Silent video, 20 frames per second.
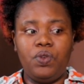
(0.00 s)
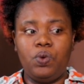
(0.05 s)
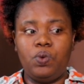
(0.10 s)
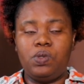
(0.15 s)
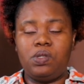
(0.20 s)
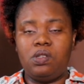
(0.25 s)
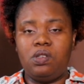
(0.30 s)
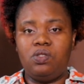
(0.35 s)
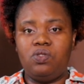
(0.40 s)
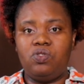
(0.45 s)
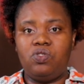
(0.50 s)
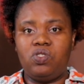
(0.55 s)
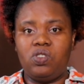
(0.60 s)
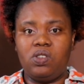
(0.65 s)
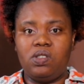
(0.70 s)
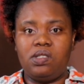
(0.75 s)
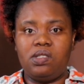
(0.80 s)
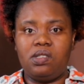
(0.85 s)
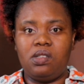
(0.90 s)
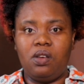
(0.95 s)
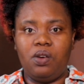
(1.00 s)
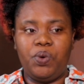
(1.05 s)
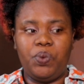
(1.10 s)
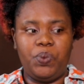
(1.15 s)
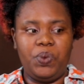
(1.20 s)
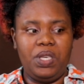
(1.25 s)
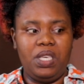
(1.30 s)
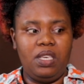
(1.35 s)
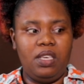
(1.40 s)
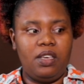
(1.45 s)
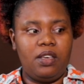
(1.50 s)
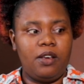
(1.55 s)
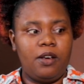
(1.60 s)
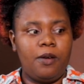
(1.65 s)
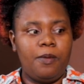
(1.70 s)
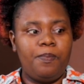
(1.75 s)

views in just a week.